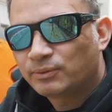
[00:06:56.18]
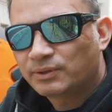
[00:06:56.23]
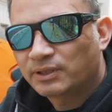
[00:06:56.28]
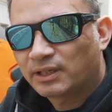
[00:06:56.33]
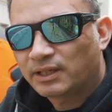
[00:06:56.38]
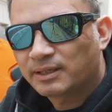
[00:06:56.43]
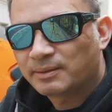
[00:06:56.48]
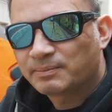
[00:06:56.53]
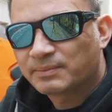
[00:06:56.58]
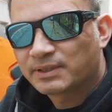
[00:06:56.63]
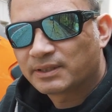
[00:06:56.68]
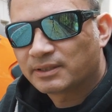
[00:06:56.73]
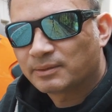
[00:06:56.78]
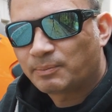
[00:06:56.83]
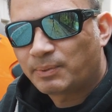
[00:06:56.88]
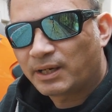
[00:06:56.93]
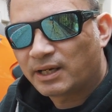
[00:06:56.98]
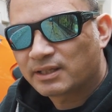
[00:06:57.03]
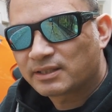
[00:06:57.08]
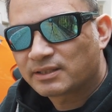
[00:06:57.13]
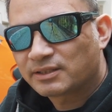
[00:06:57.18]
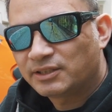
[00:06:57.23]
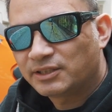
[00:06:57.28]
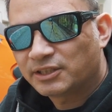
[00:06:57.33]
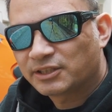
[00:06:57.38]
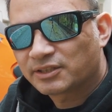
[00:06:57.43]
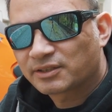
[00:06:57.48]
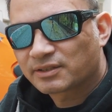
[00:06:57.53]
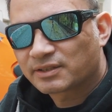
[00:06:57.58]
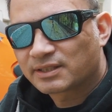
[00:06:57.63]
times in the past
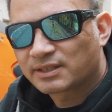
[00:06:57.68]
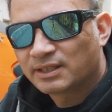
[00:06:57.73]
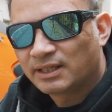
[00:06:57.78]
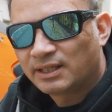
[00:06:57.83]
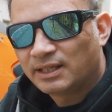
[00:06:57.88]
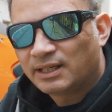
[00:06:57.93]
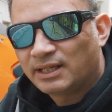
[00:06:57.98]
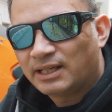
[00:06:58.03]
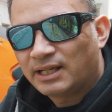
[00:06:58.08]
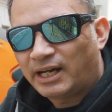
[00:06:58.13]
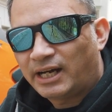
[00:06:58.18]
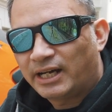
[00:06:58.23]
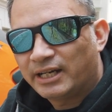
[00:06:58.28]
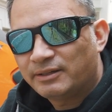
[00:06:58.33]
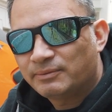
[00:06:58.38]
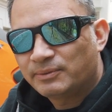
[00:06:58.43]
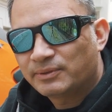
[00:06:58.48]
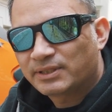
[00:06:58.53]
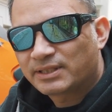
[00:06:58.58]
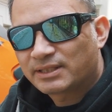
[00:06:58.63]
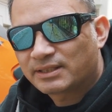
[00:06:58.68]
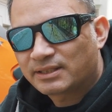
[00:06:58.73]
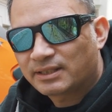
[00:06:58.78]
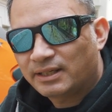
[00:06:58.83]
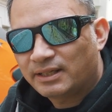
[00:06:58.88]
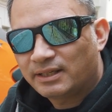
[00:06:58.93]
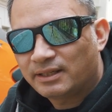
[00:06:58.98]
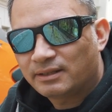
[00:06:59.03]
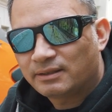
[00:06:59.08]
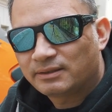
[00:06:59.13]
years, I would
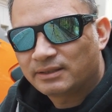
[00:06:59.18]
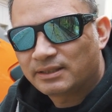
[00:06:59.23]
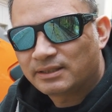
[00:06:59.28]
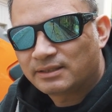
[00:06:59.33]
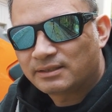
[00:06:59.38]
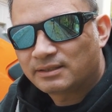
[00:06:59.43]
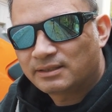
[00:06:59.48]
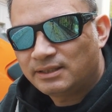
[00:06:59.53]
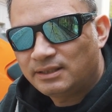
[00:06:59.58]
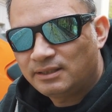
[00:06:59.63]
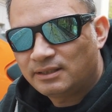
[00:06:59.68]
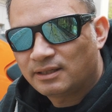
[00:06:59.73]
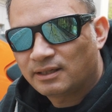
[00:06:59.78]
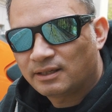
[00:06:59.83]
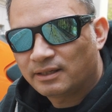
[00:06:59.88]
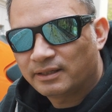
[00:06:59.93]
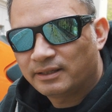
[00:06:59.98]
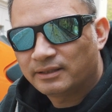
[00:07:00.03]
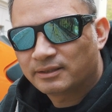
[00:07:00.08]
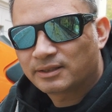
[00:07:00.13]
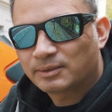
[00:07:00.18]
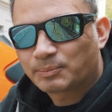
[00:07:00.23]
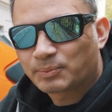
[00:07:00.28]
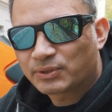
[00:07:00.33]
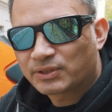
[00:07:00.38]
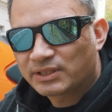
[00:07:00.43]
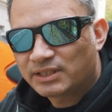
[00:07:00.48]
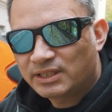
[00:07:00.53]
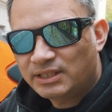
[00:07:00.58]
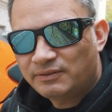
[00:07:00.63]
say the seat height, the
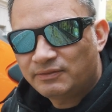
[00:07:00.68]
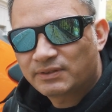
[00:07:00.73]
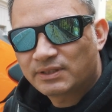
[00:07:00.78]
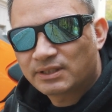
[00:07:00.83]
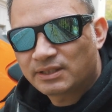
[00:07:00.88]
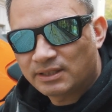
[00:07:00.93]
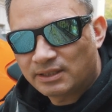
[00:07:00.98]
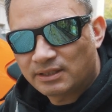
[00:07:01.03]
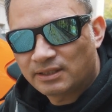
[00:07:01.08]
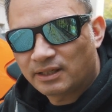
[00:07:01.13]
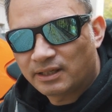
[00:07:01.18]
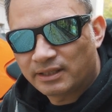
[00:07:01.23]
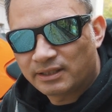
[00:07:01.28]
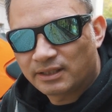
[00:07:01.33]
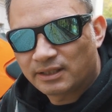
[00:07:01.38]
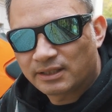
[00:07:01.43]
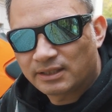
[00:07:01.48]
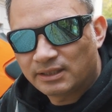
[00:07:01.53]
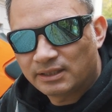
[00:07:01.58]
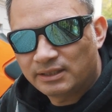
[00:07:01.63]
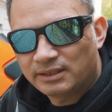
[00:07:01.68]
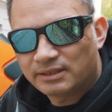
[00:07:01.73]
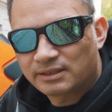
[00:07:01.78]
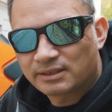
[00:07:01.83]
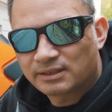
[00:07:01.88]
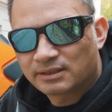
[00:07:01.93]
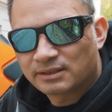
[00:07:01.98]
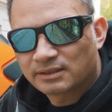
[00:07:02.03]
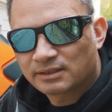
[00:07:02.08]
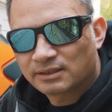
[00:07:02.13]
perceived seat height at
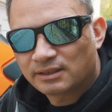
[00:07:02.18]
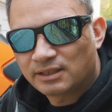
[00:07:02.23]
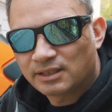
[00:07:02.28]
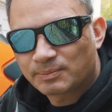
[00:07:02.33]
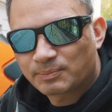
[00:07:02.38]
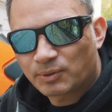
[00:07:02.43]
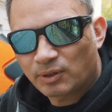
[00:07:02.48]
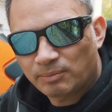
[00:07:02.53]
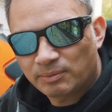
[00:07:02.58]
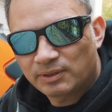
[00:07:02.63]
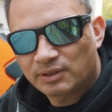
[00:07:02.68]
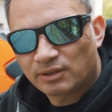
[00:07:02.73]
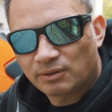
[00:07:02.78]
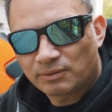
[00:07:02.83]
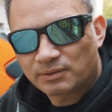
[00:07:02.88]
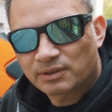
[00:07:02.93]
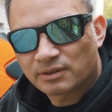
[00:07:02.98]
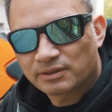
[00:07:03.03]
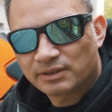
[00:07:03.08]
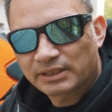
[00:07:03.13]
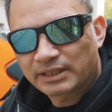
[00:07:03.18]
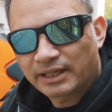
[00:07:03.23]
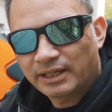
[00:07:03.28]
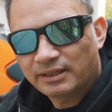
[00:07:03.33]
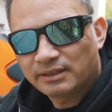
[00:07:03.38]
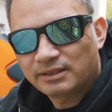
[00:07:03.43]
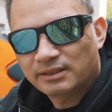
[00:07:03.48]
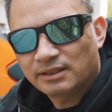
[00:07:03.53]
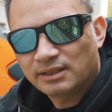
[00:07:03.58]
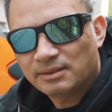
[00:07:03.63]
least, is probably lower on the
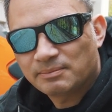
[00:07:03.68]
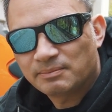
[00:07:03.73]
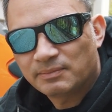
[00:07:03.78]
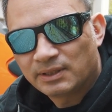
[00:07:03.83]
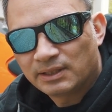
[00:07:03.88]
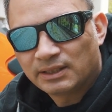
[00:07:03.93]
KTM,